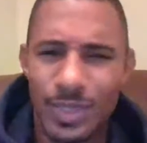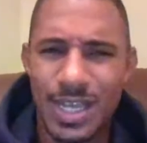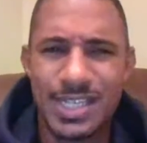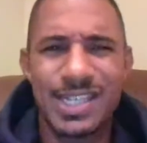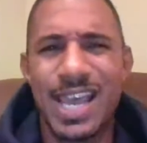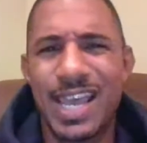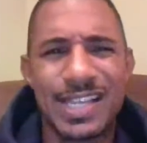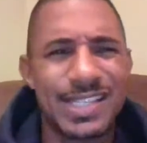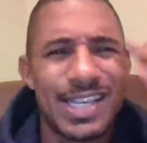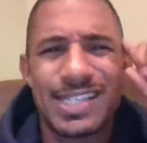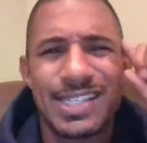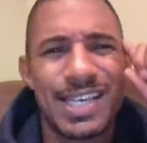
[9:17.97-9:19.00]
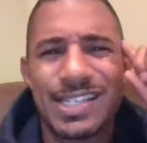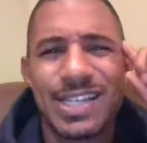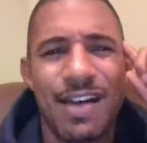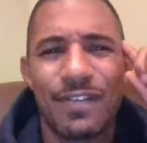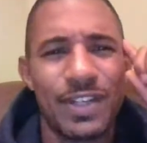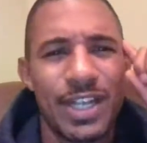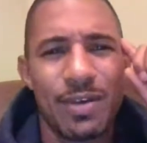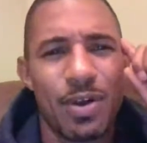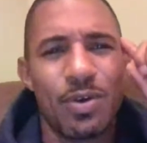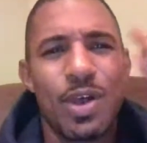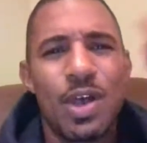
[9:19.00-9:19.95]
His name it's not
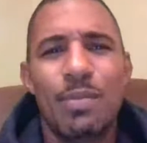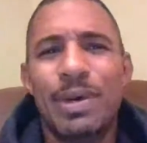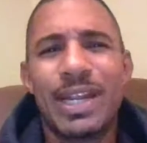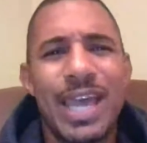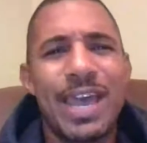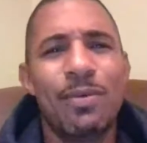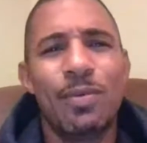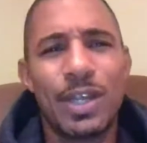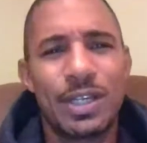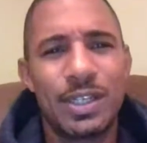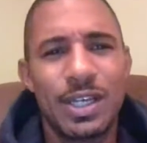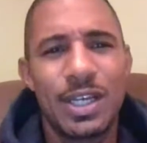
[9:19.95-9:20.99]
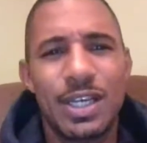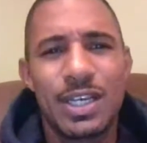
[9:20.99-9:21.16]
Valero, but Edwin,